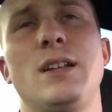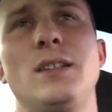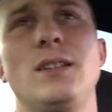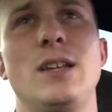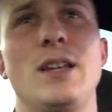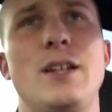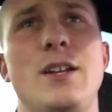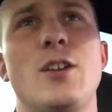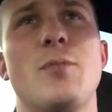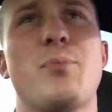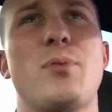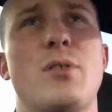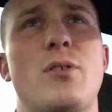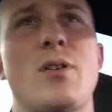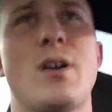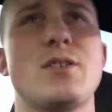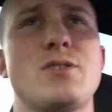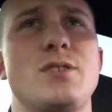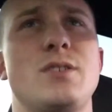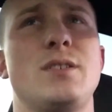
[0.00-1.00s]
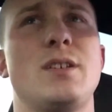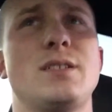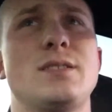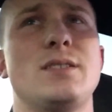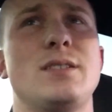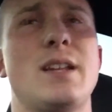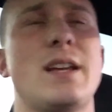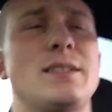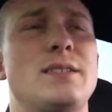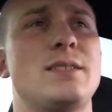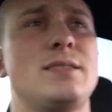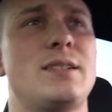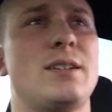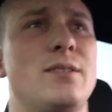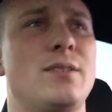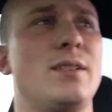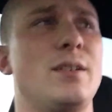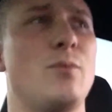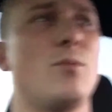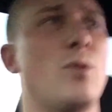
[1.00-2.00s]
linear progression doesn't
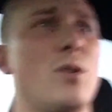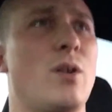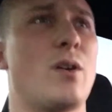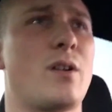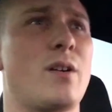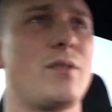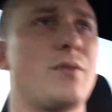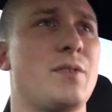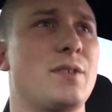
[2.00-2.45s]
necessarily work